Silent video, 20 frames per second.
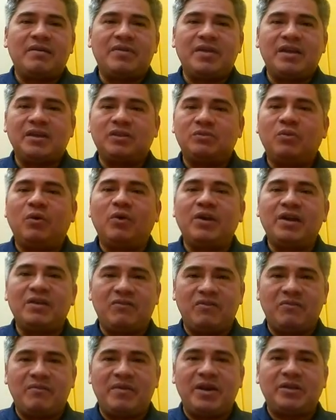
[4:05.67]
there's more
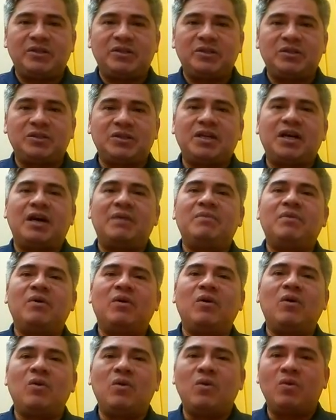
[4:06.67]
information to come
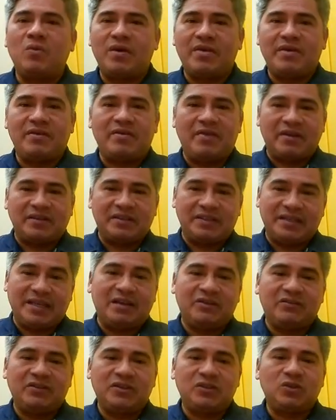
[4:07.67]
or whether that's the
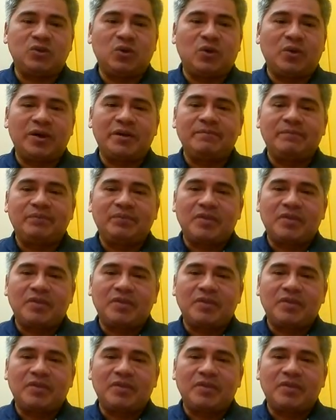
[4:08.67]
end of the story.